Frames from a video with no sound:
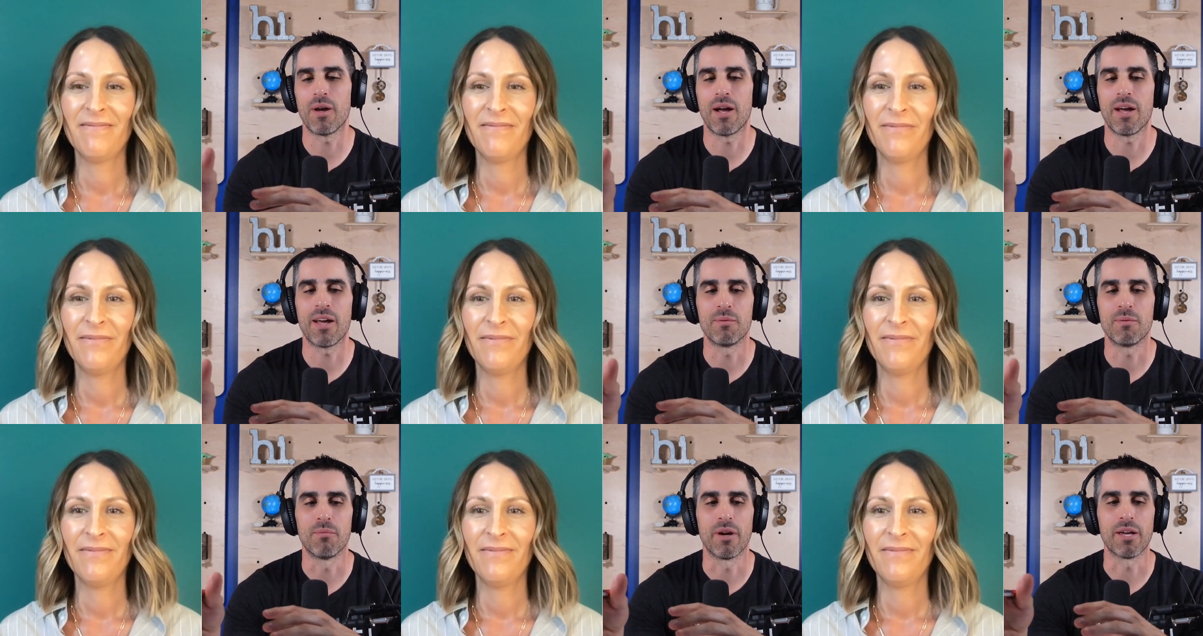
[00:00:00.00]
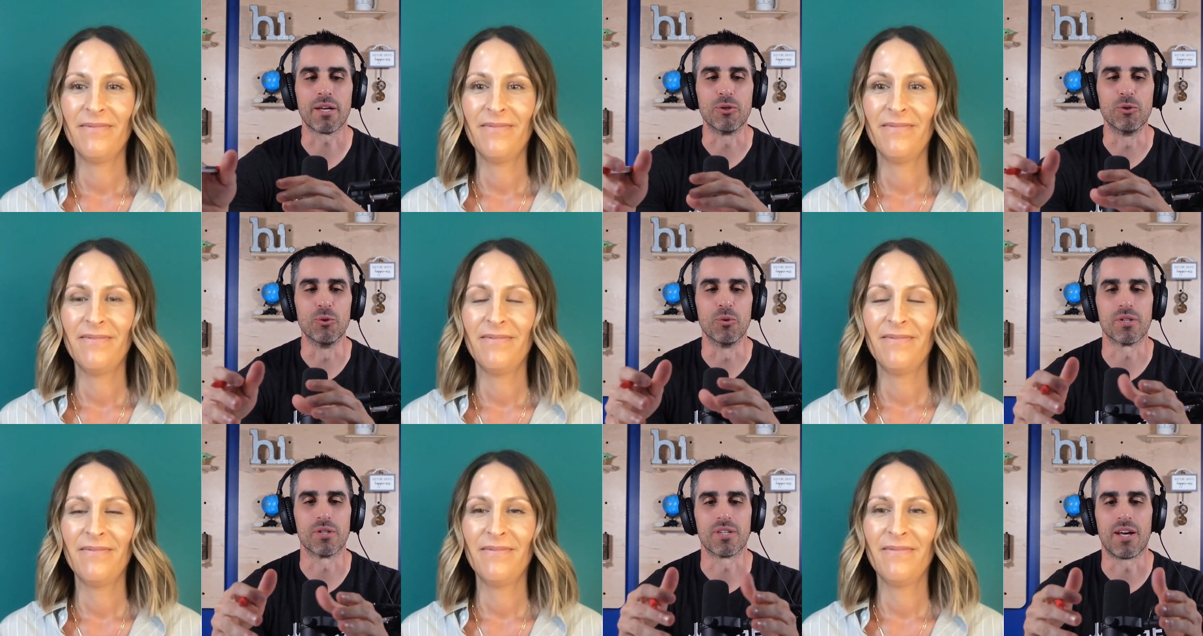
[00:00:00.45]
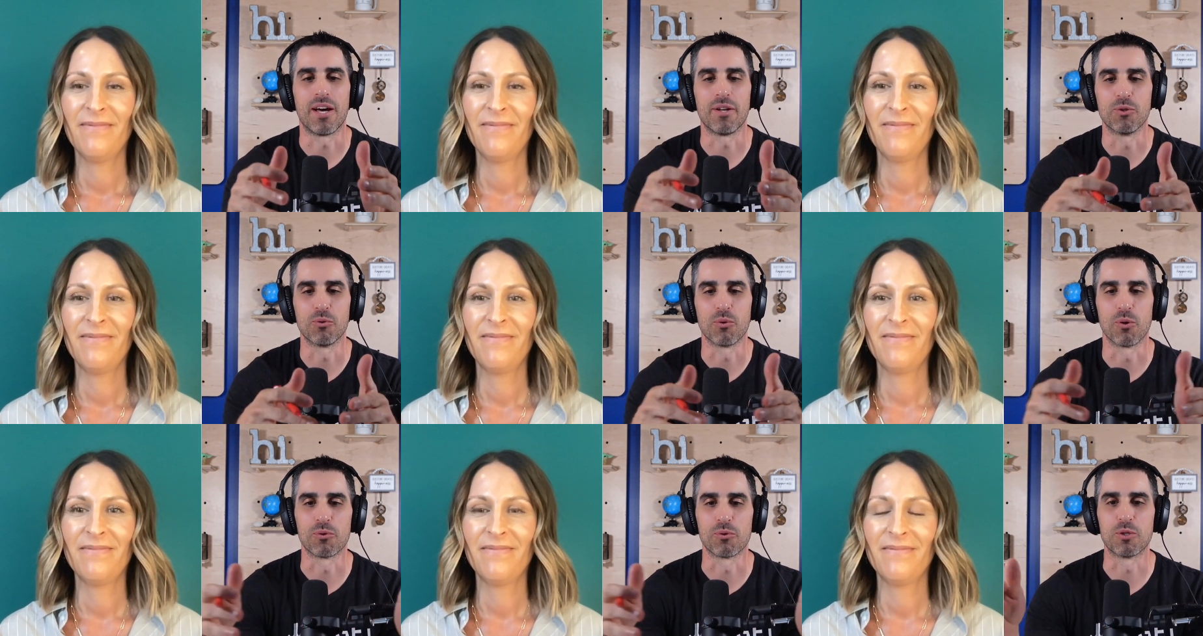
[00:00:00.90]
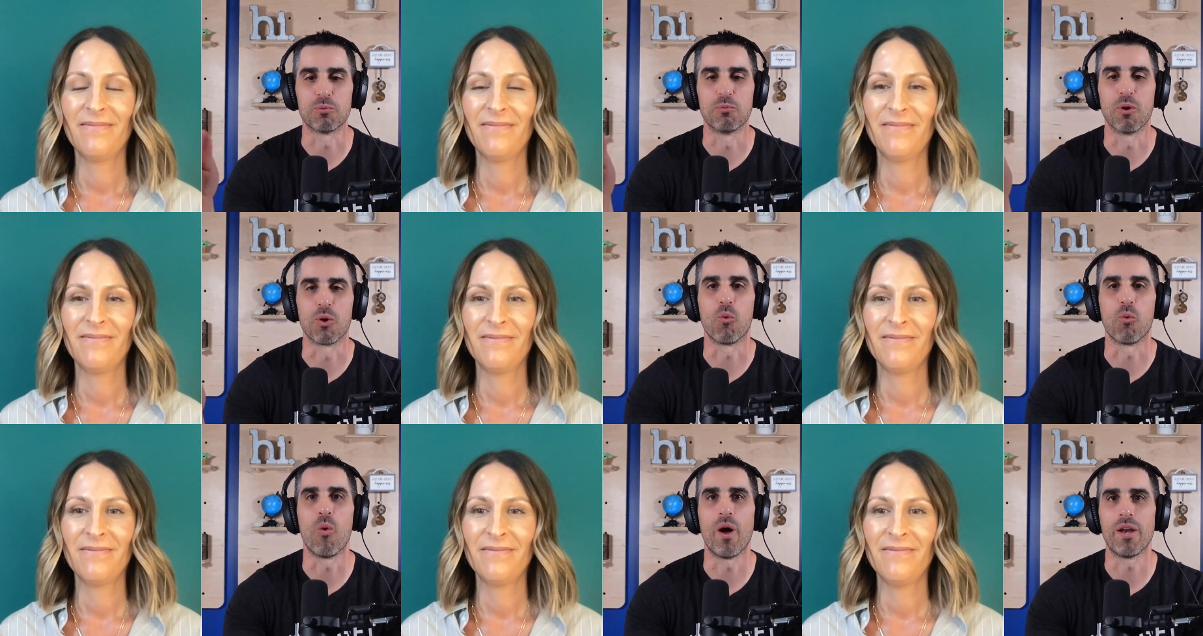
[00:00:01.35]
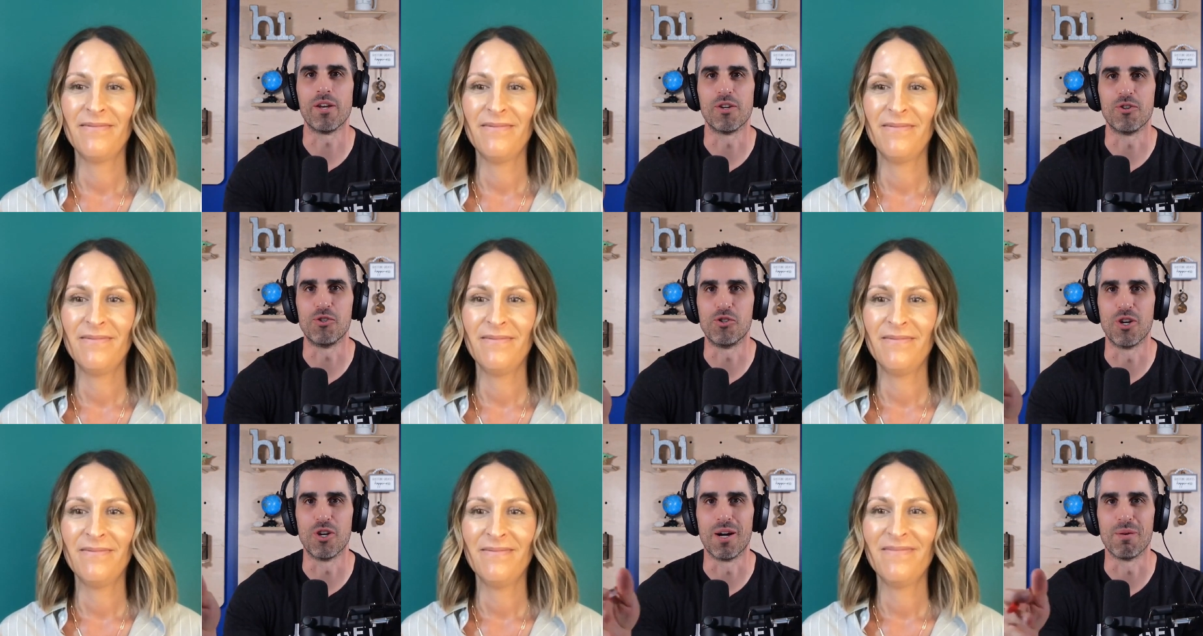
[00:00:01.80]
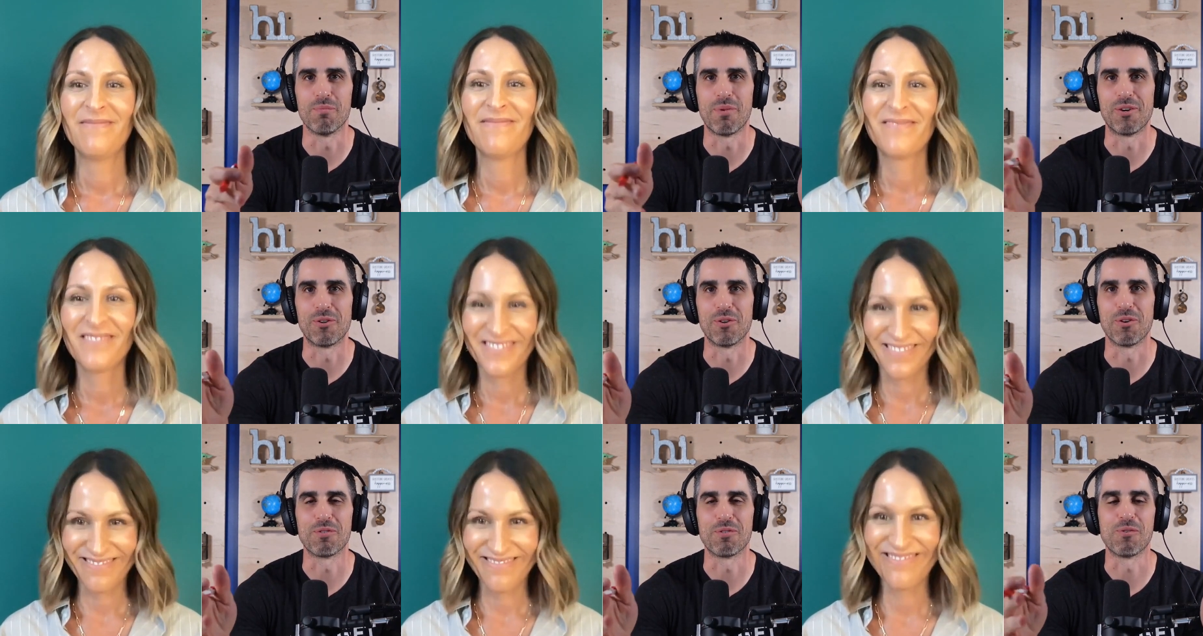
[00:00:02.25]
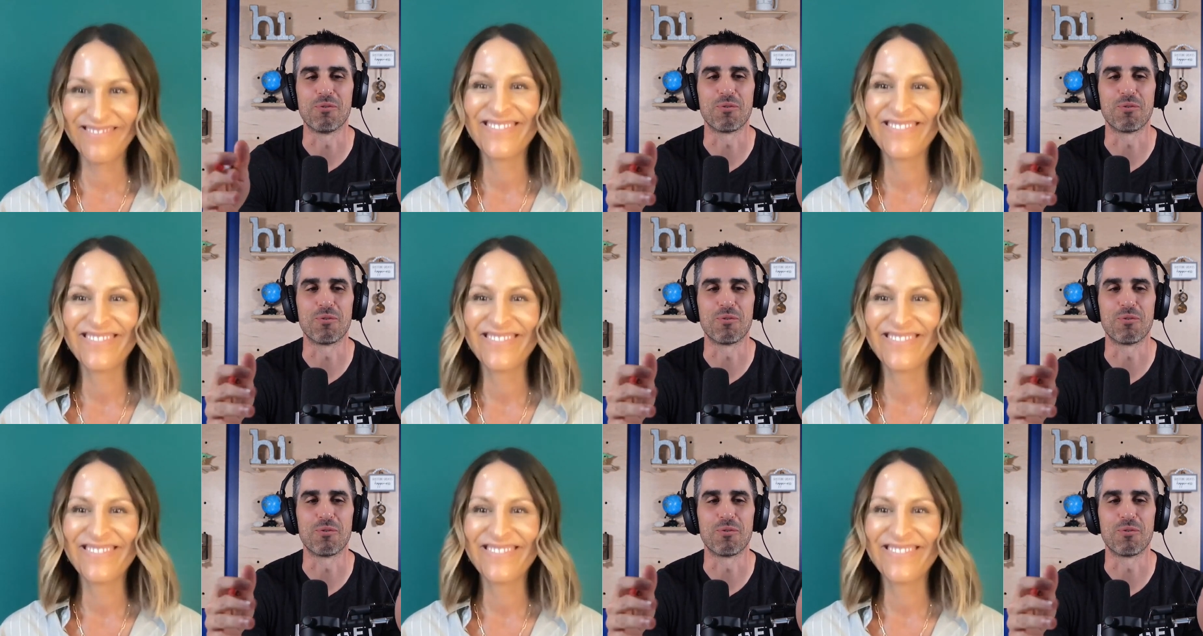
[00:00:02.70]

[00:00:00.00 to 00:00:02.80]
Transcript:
Speaker 1: I had Mike Lewis on who wrote this book When to Jump. I don't know if you've